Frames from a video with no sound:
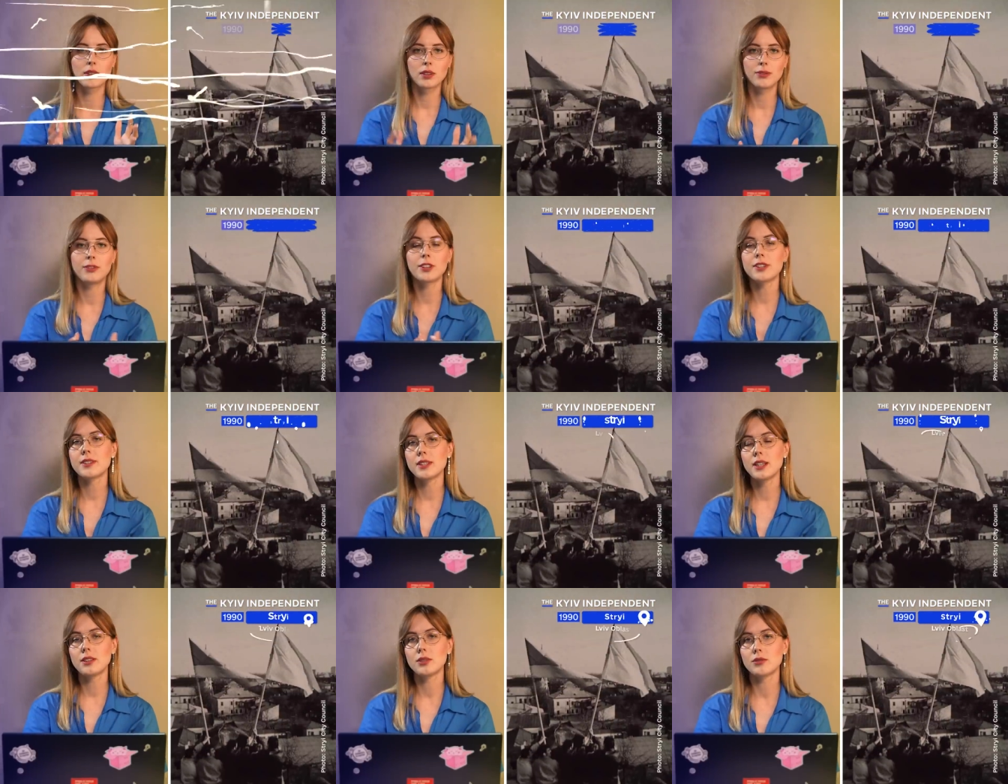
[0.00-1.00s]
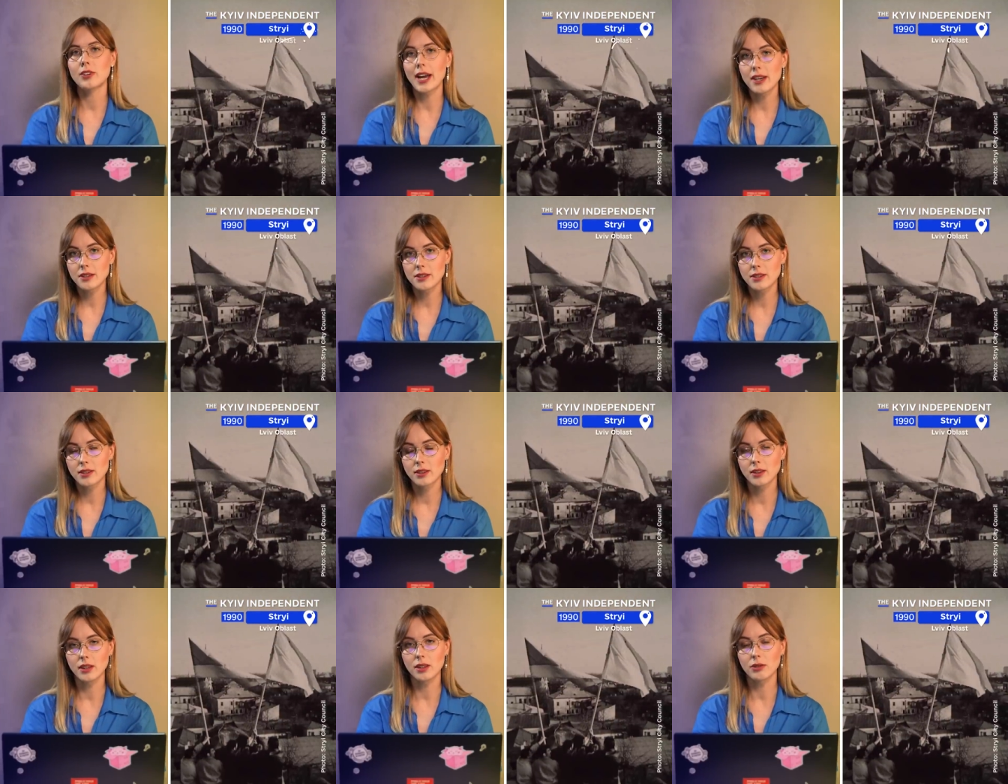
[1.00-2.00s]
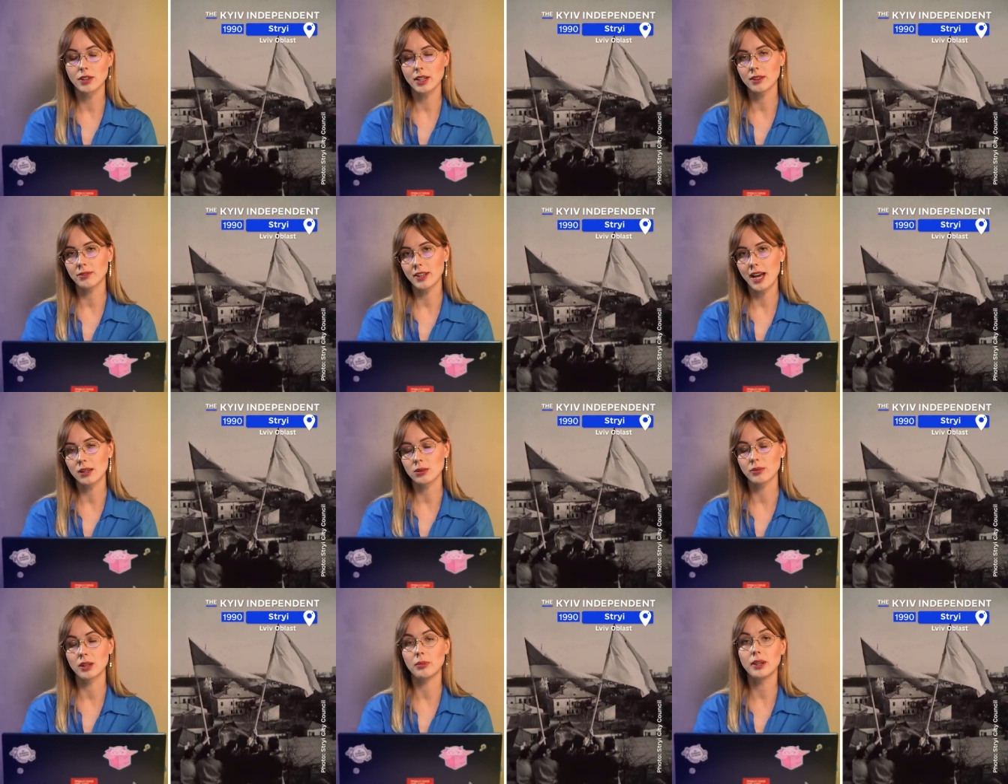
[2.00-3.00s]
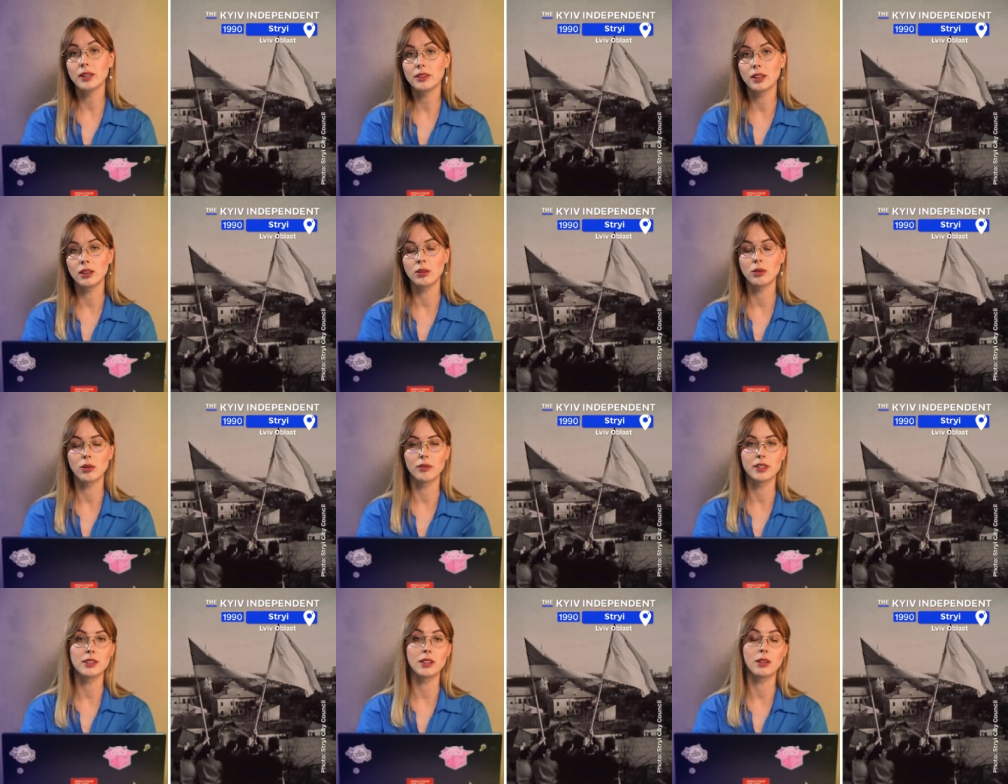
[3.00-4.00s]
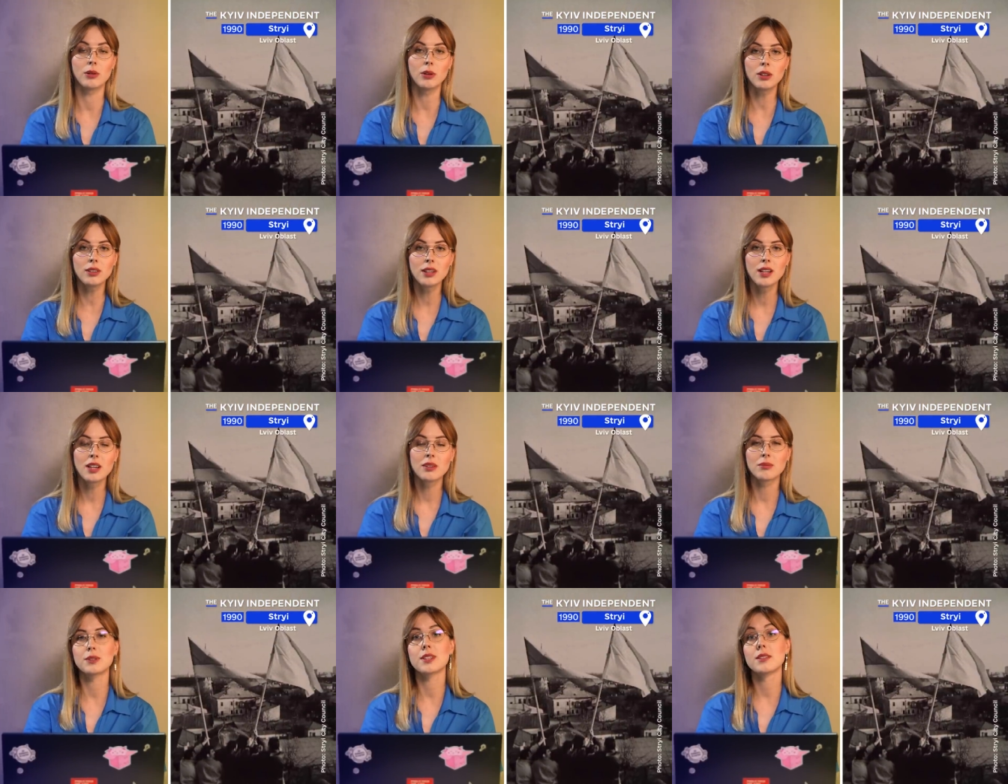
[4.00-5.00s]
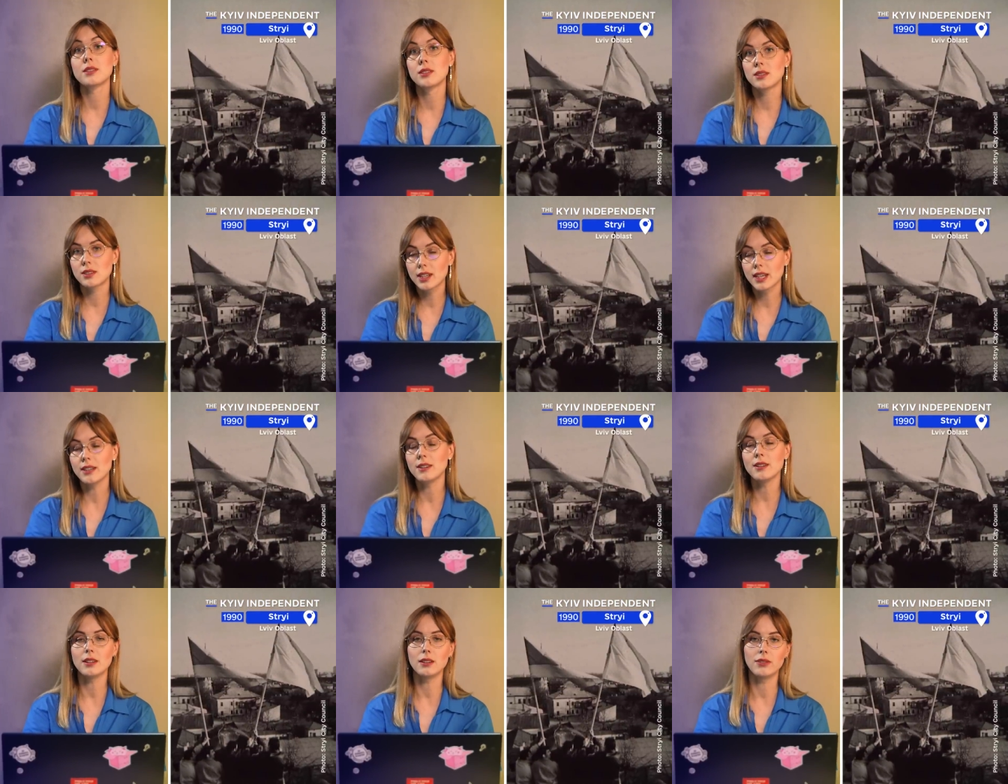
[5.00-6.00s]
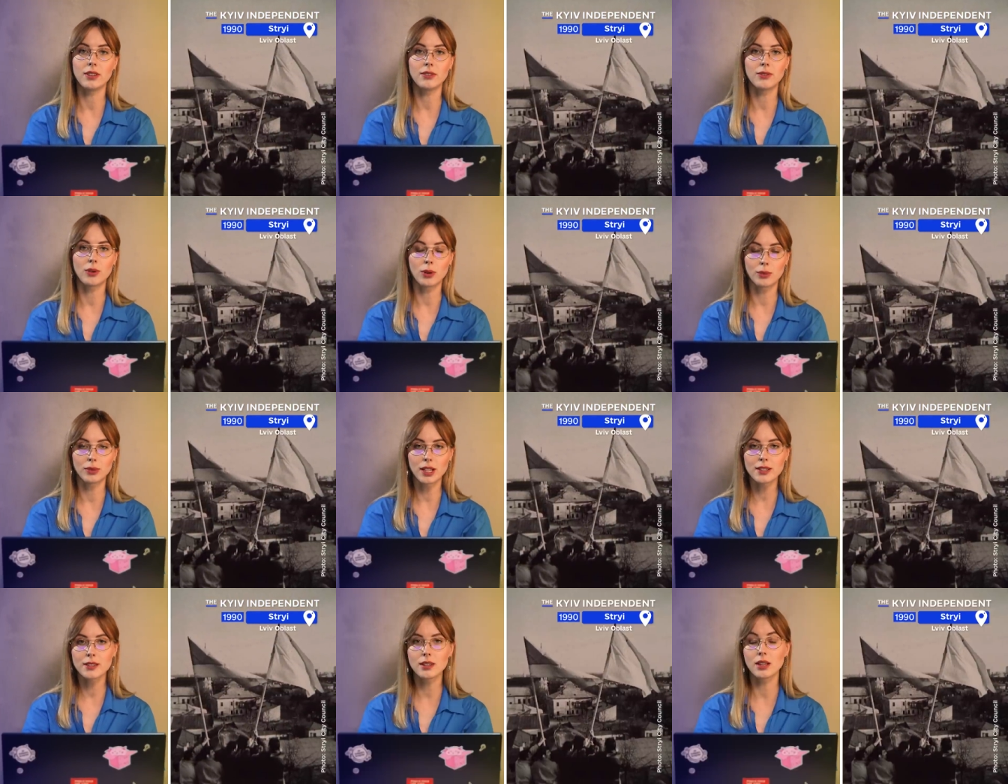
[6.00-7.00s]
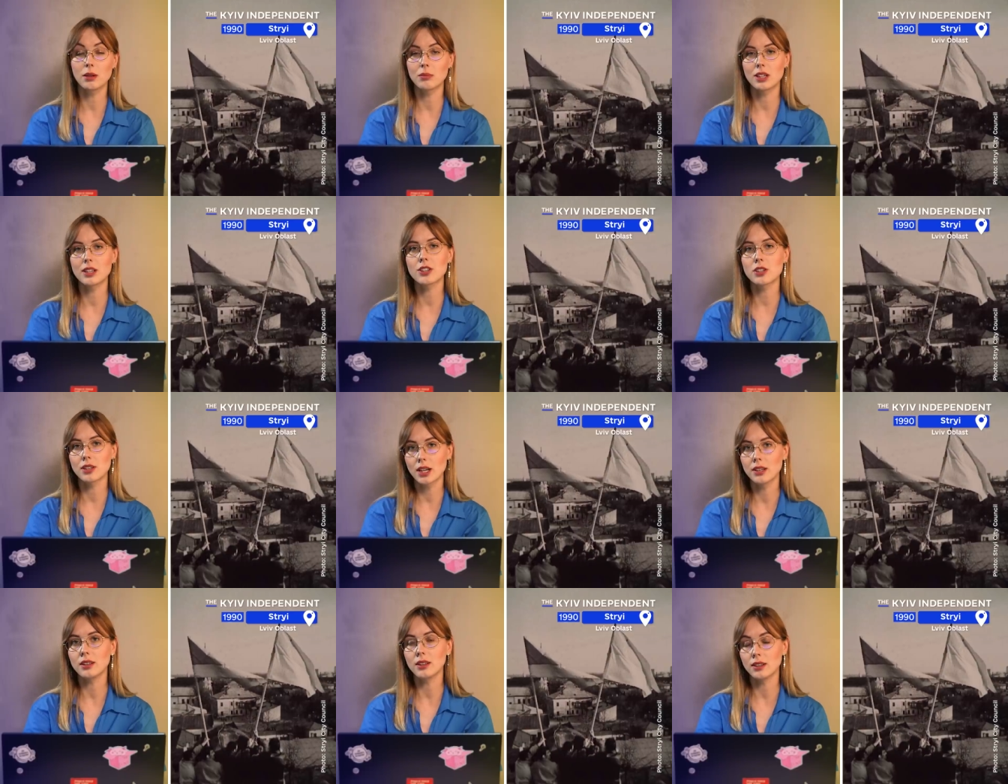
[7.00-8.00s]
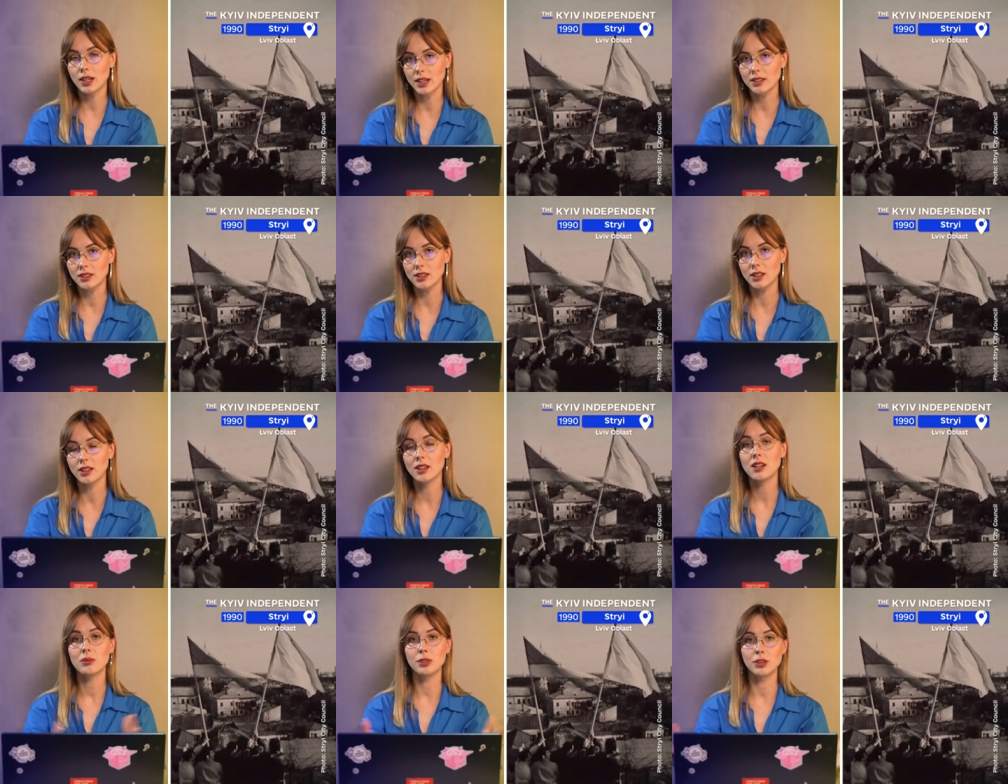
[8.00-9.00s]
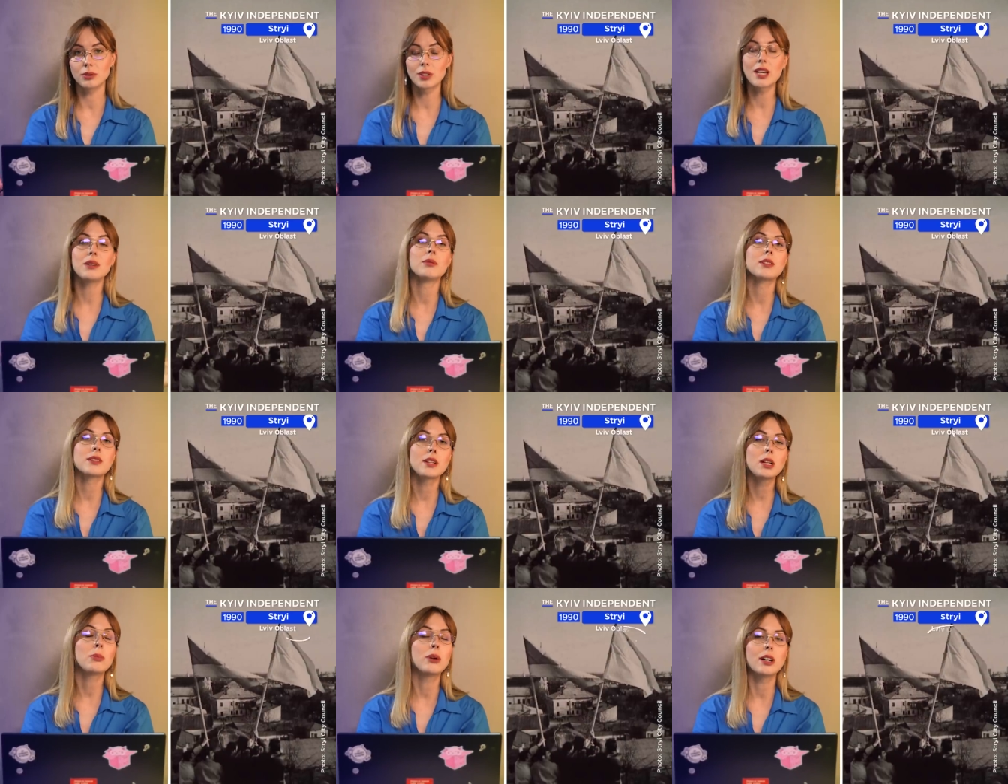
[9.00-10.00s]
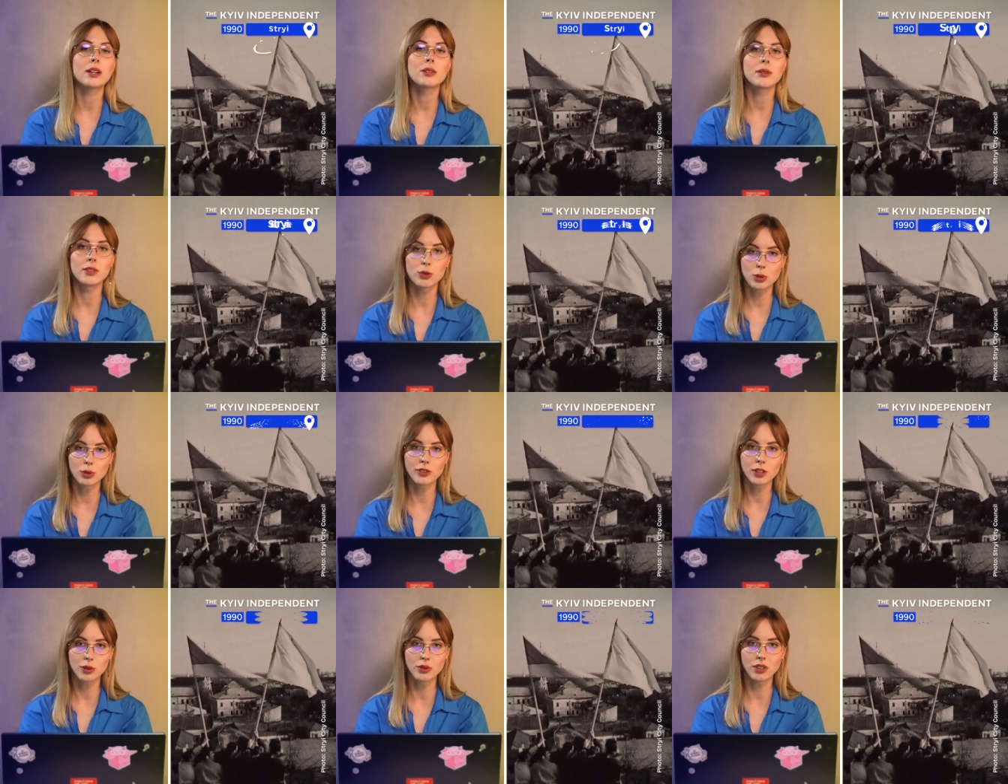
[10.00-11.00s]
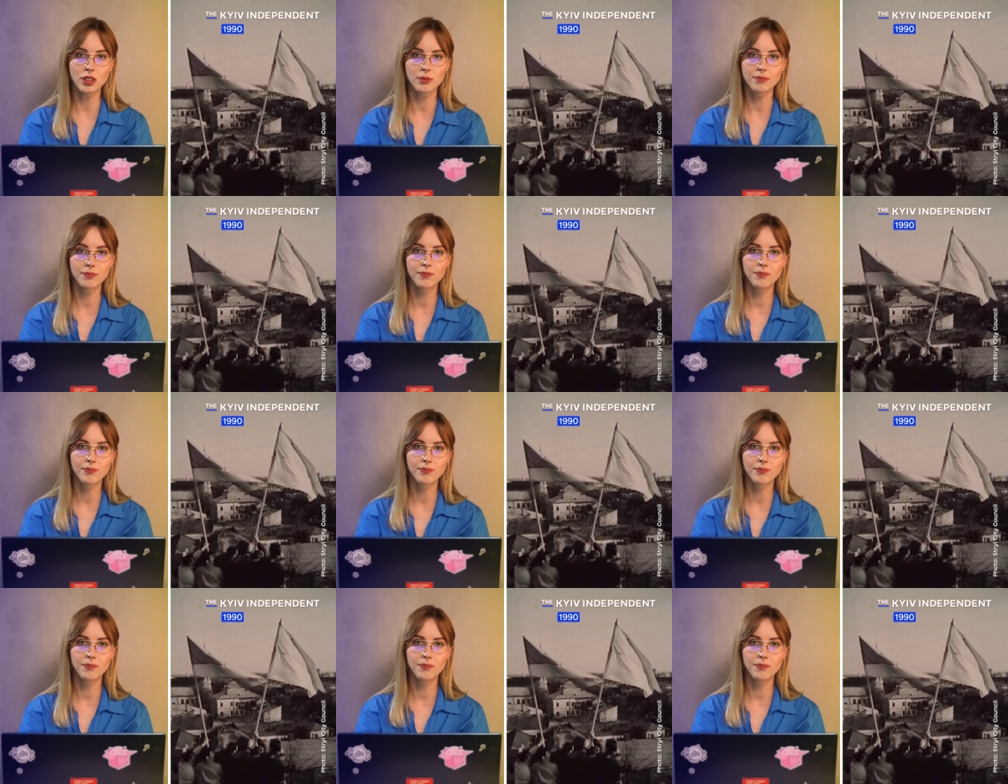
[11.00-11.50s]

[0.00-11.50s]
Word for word: The first city to raise the Ukrainian flag over the building of the city hall was Stryj in Lviv Oblast in March 1990, when Ukraine was still part of the Soviet Union.